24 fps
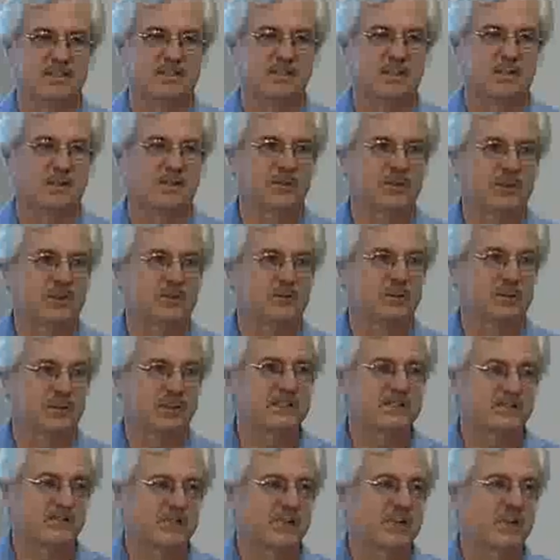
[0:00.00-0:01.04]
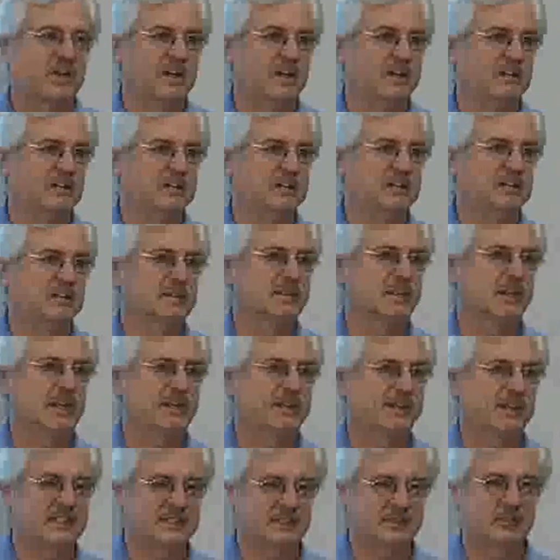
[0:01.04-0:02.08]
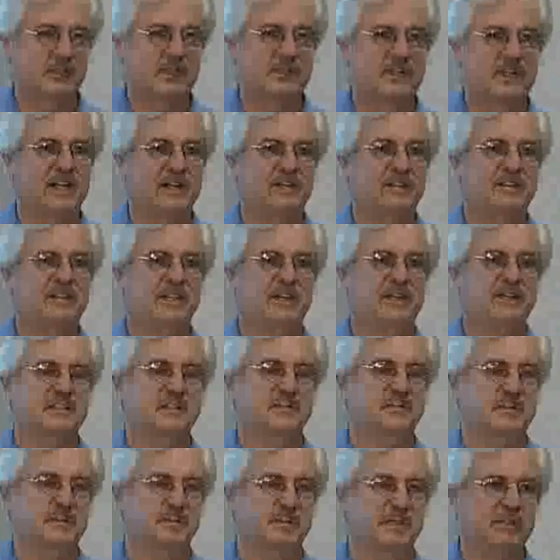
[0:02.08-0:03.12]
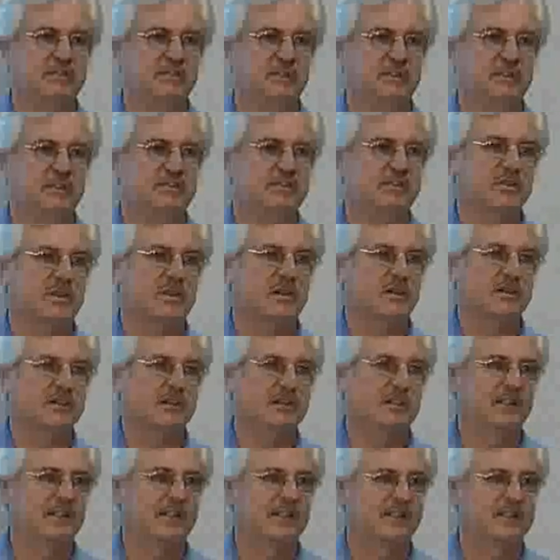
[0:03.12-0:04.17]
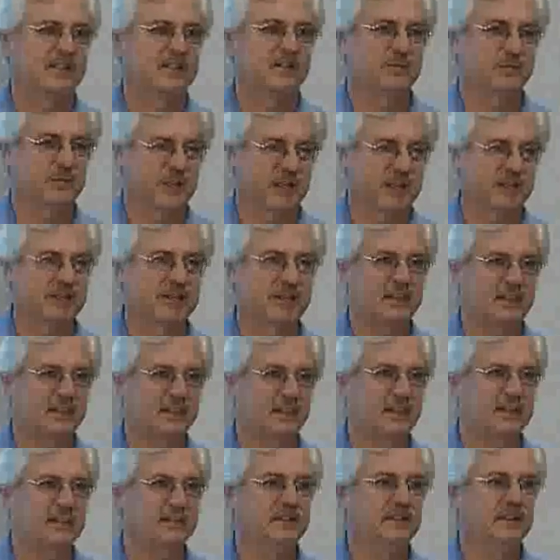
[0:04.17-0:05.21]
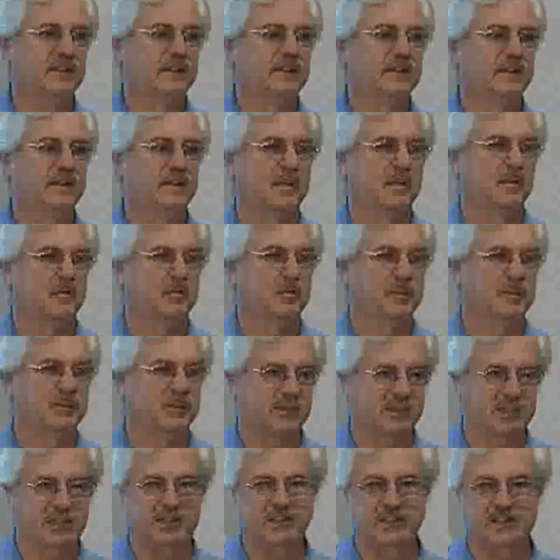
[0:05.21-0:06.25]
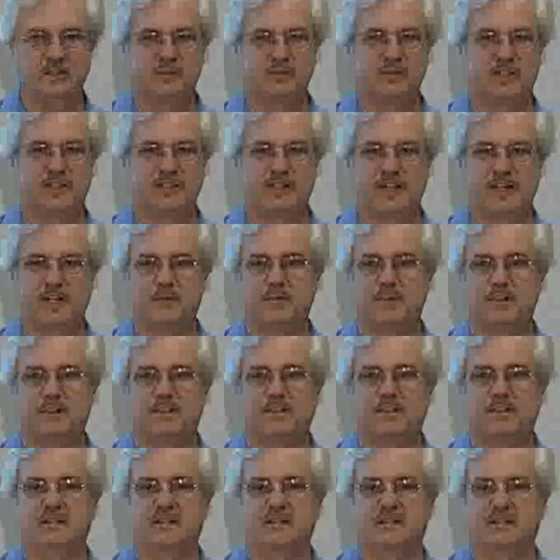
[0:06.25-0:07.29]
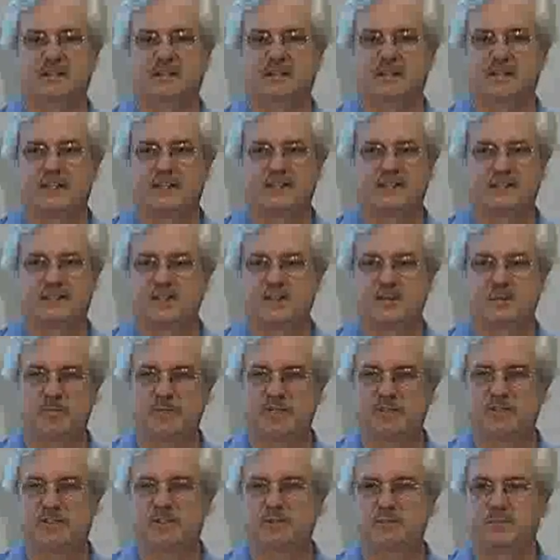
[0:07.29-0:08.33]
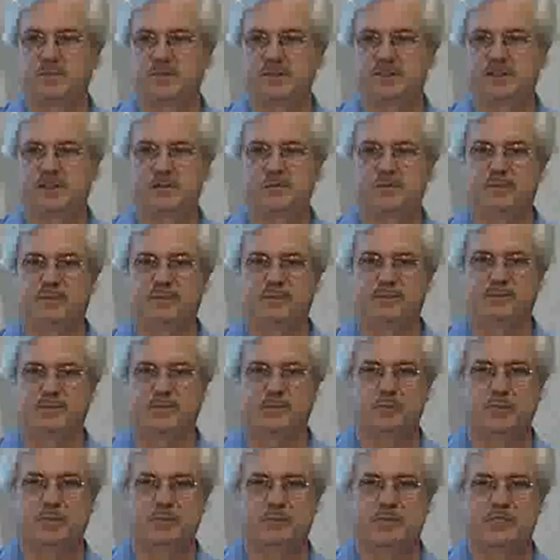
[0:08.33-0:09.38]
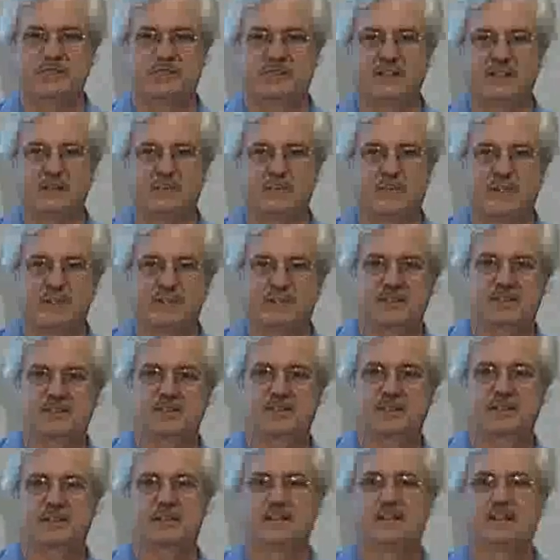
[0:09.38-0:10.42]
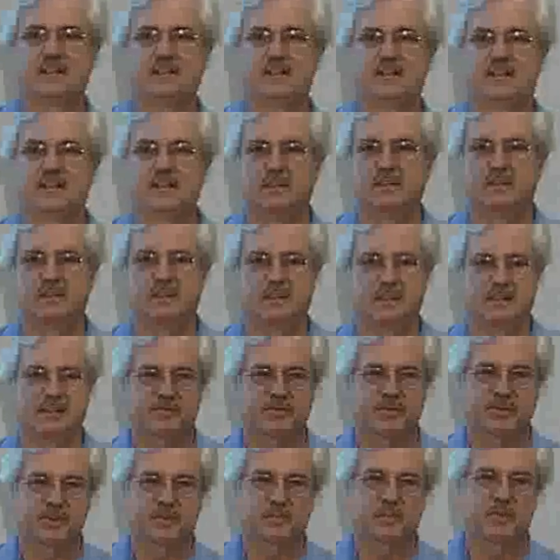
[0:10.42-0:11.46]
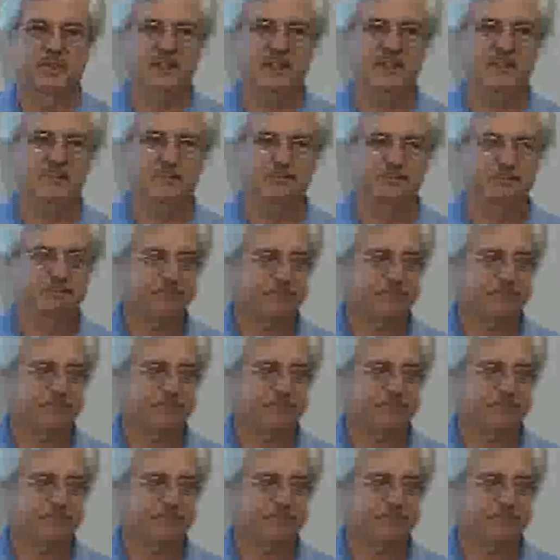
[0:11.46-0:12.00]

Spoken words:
So they're really strong, and that's the way they advertise them as being really strong. And they're right, they are, but they're not aerodynamic. It's no better than putting up a 1x6 basically for the blade.